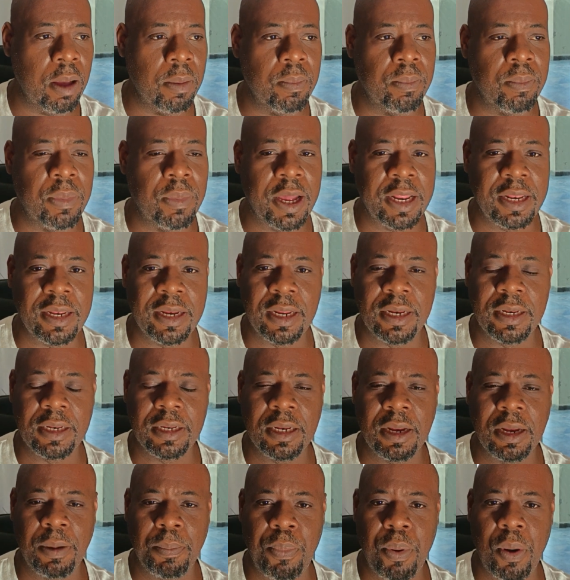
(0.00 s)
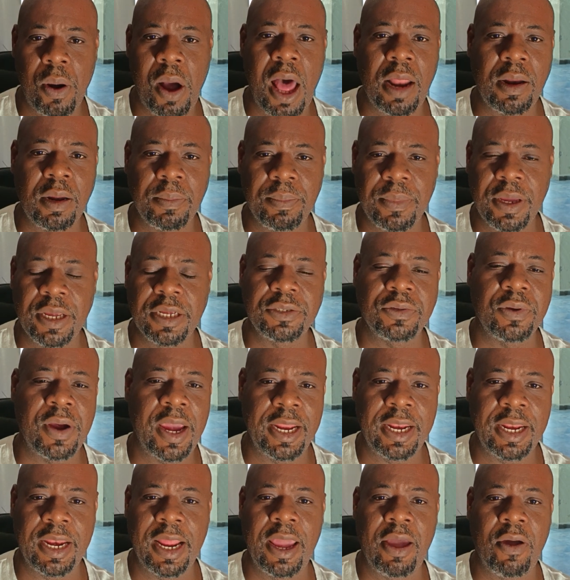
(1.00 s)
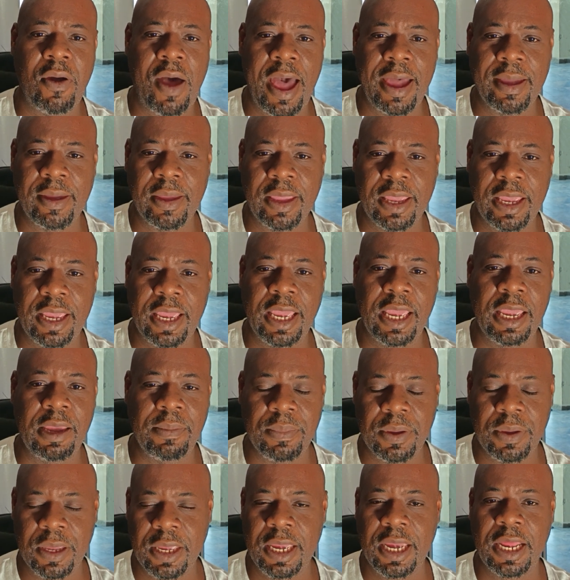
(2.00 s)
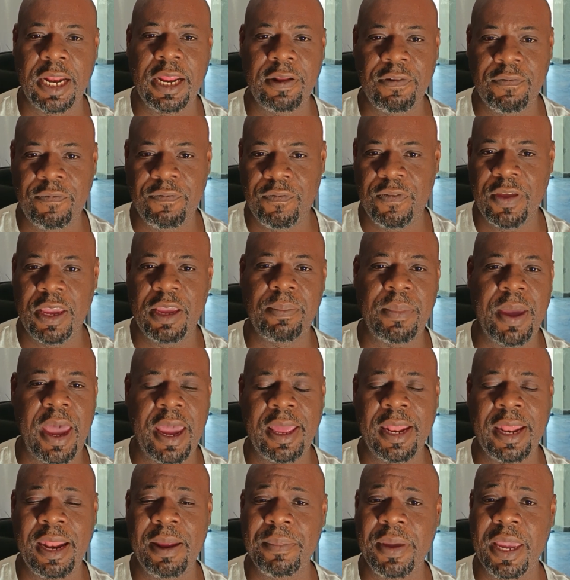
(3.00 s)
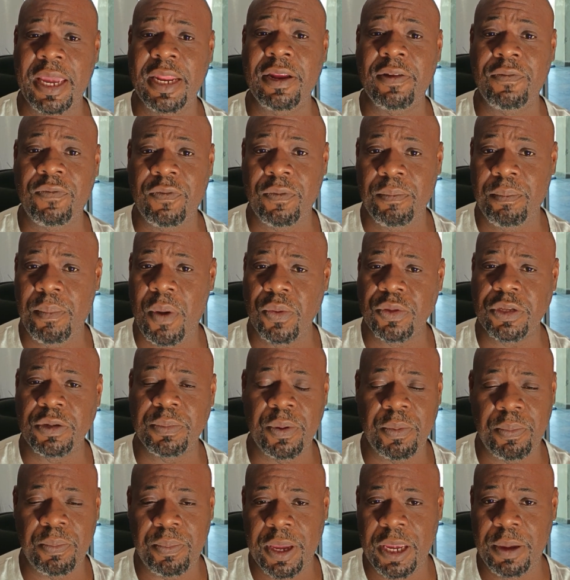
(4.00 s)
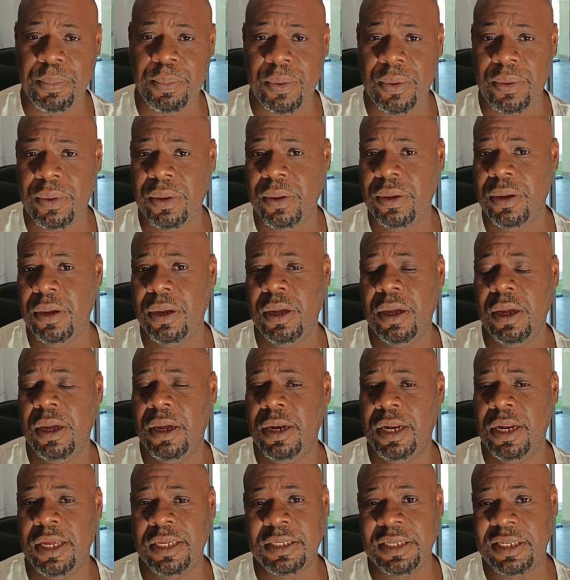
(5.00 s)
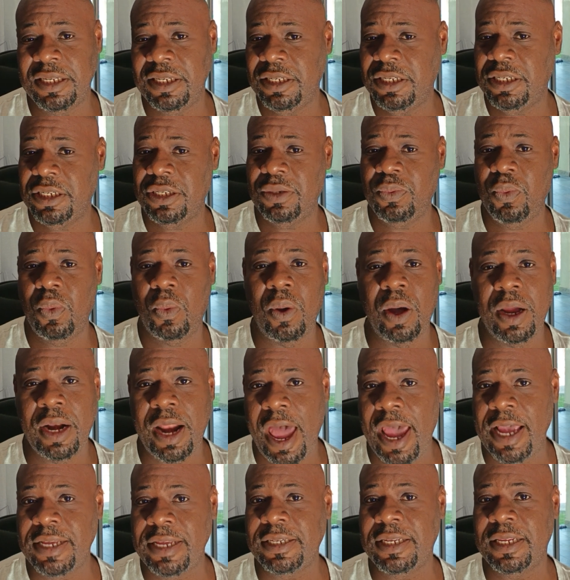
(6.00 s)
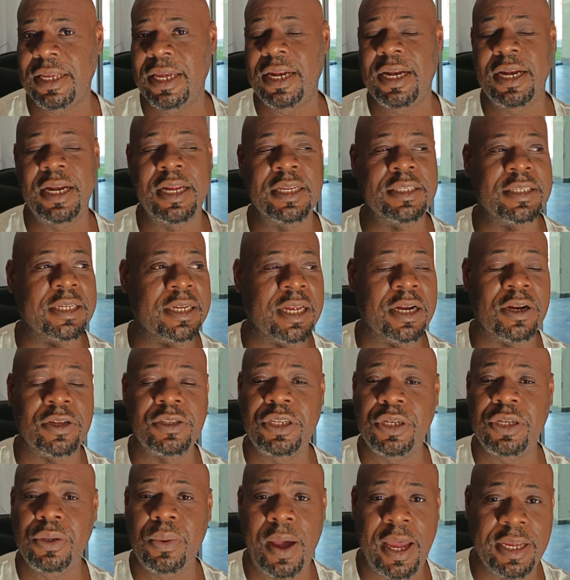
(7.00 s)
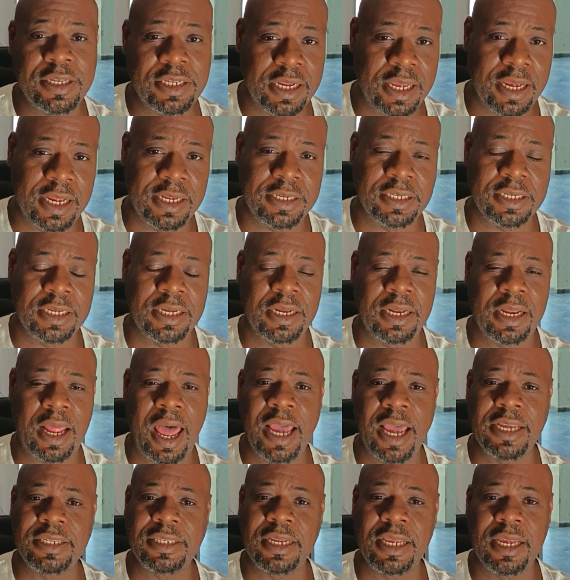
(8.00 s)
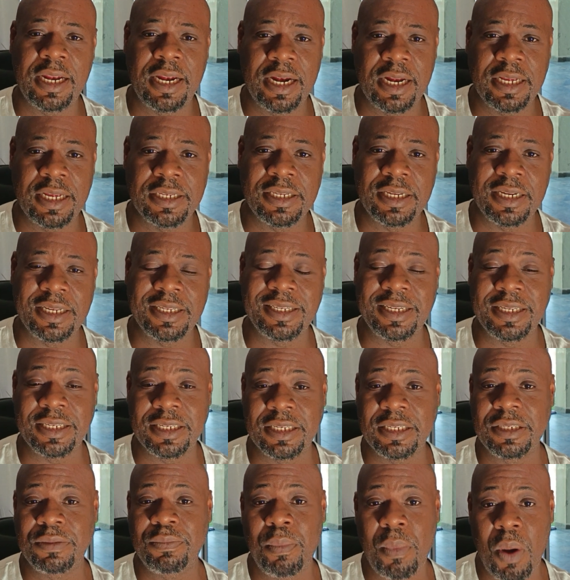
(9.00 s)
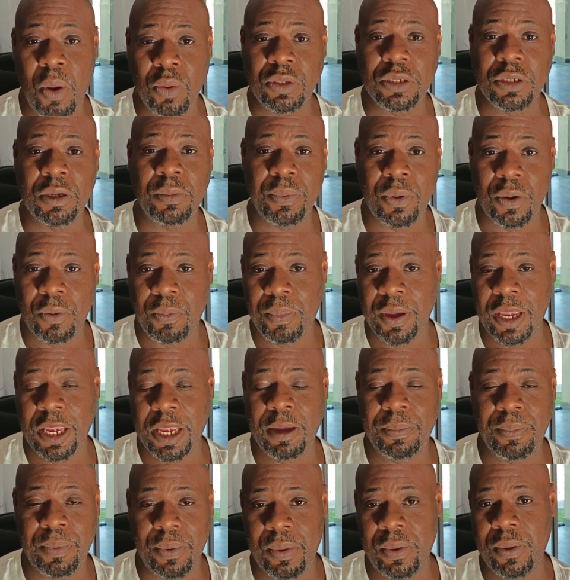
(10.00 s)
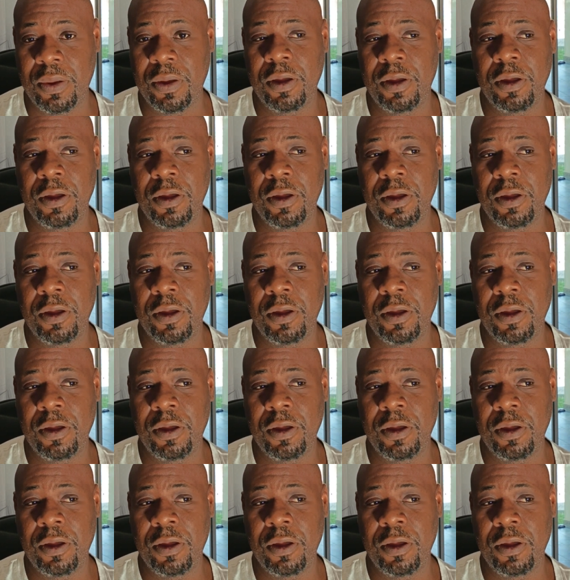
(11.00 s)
But the problem is right now, I keep getting feedback, and I'm getting it from multiple people. This isn't just one isolated incident or two isolated incidents. This is multiple people.